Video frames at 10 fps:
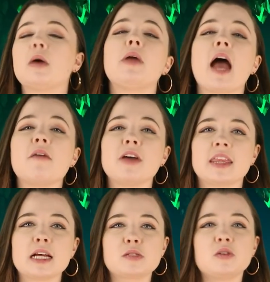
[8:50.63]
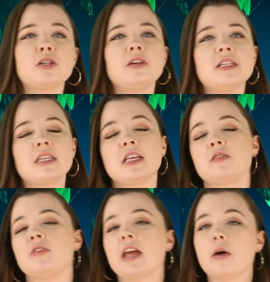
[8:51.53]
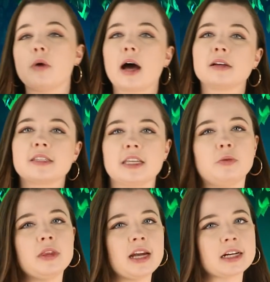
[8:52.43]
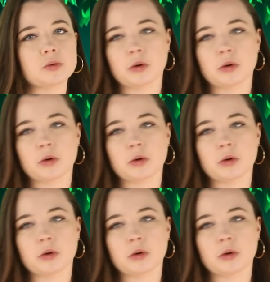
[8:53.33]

there we have it. Thanks for tuning into this video. I'll see you in the next